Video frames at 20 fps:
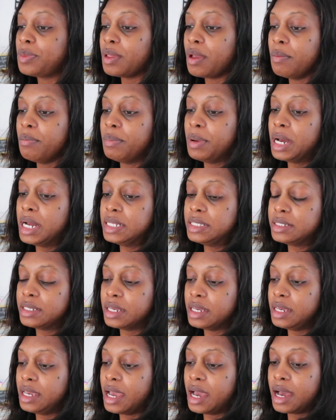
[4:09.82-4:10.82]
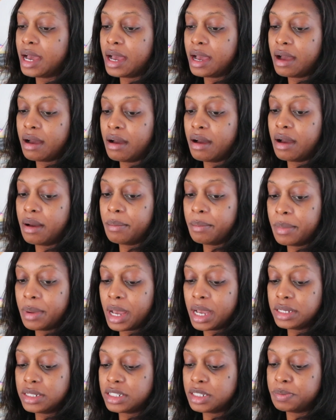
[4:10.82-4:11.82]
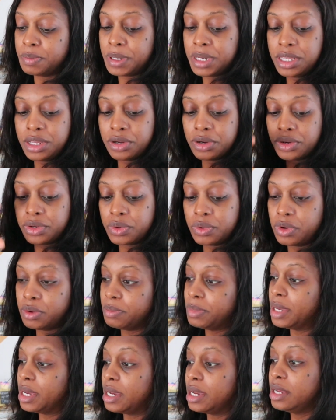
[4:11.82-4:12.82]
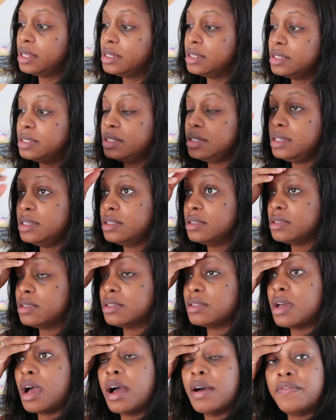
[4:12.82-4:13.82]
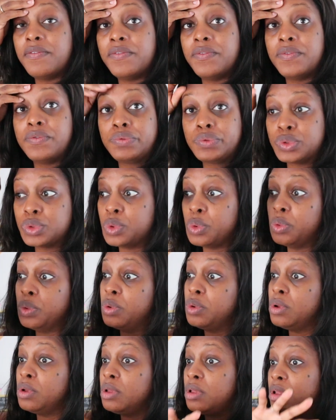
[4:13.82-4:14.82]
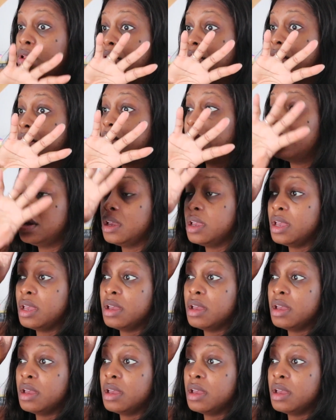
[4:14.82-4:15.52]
But yeah, I just been here doing behind the scenes stuff, school,